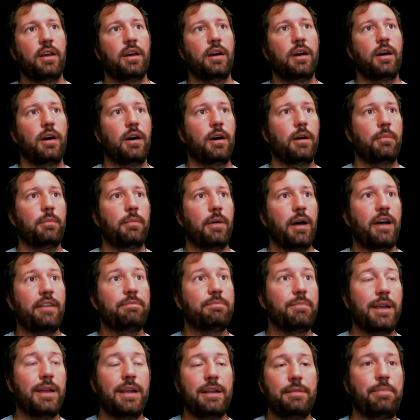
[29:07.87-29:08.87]
Um, I've
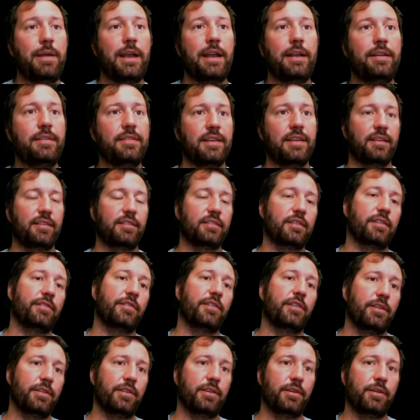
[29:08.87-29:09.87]
made paintings of
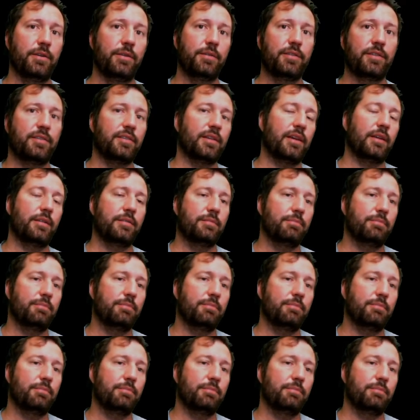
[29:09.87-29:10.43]
all those because I